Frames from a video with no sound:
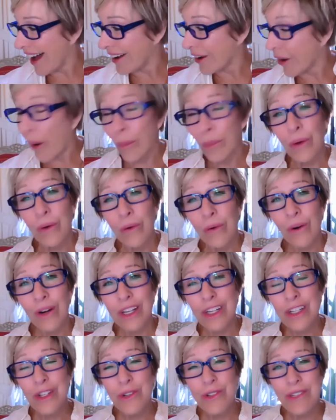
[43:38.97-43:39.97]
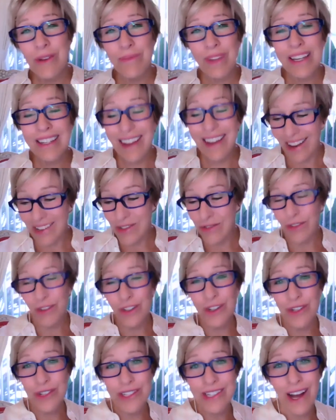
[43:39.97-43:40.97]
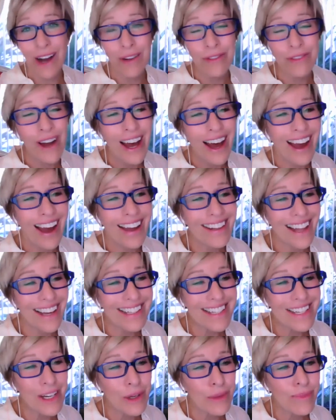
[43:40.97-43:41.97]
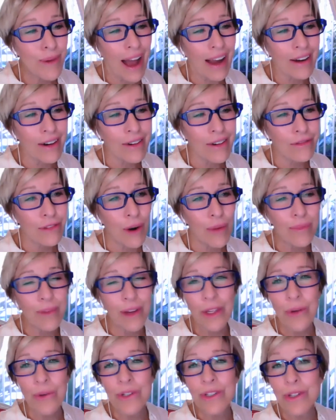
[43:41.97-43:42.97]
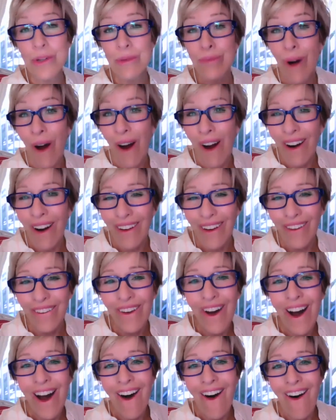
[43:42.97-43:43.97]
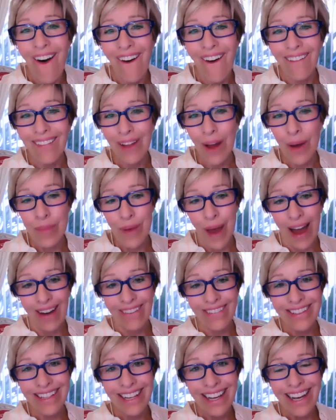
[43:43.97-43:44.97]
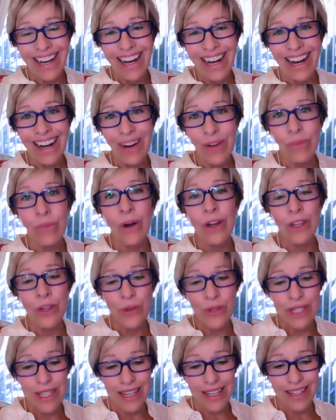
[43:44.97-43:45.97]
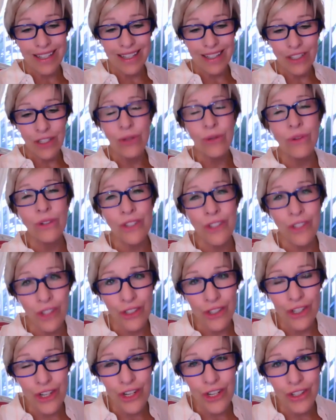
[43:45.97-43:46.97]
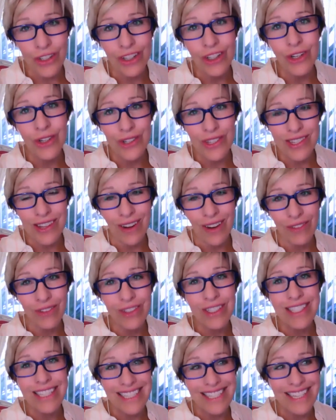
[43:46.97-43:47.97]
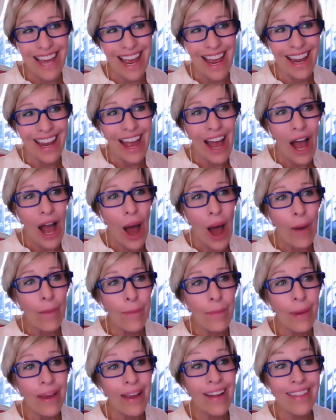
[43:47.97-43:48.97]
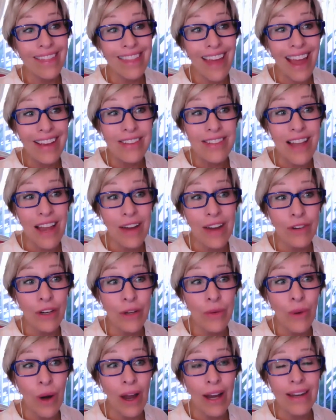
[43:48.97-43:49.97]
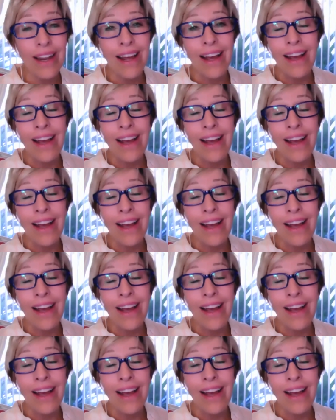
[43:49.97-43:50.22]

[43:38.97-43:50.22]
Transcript: I hope you're going to do something nice for yourself. I'd like to hear back from you tomorrow all about what you did to nurture yourself today. A big thanks to everyone.